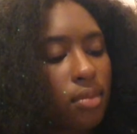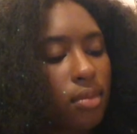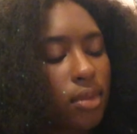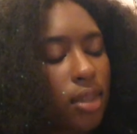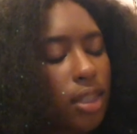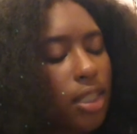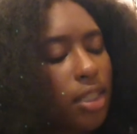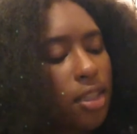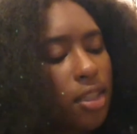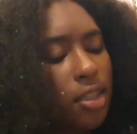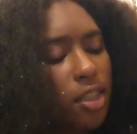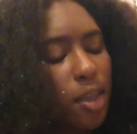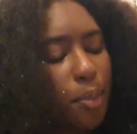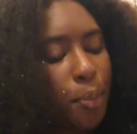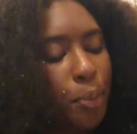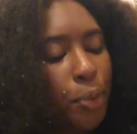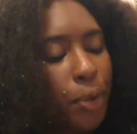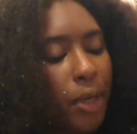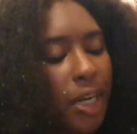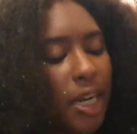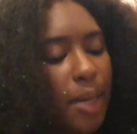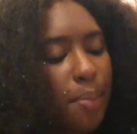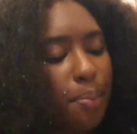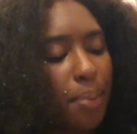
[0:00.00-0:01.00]
This is a
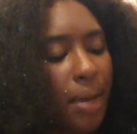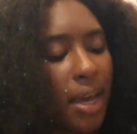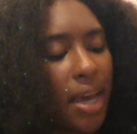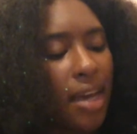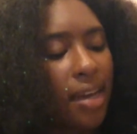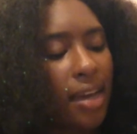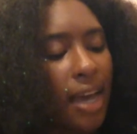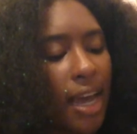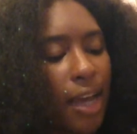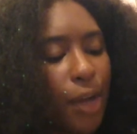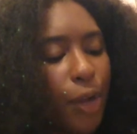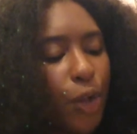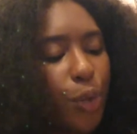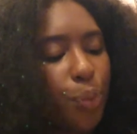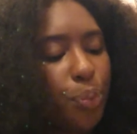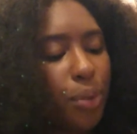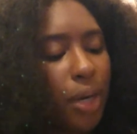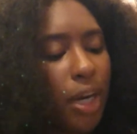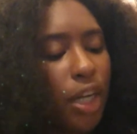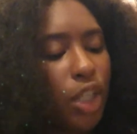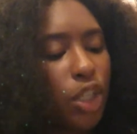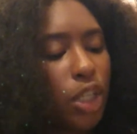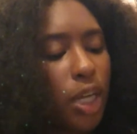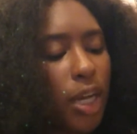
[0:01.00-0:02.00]
pretty big angled
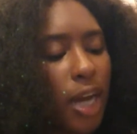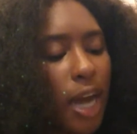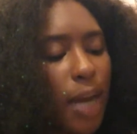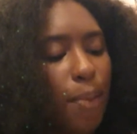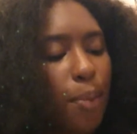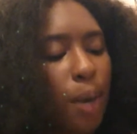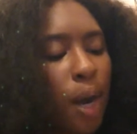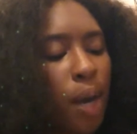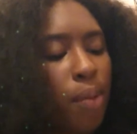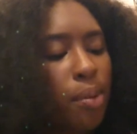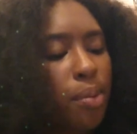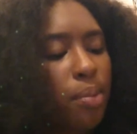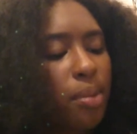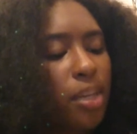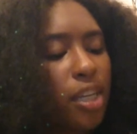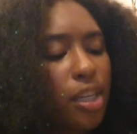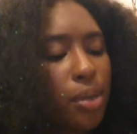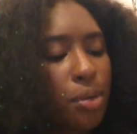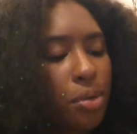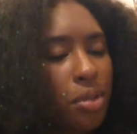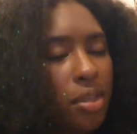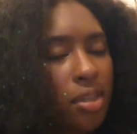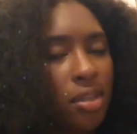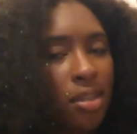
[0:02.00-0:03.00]
brush, and I'd probably
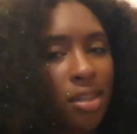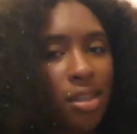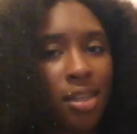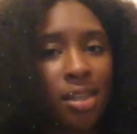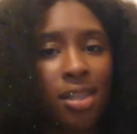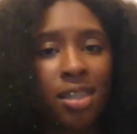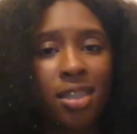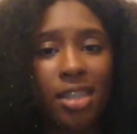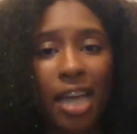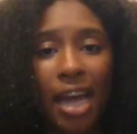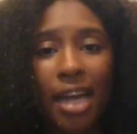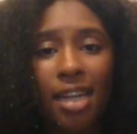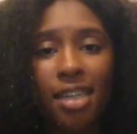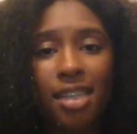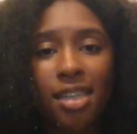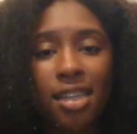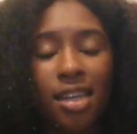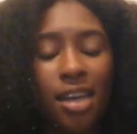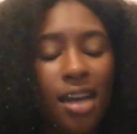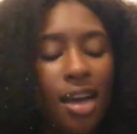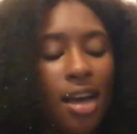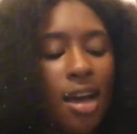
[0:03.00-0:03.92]
use this to set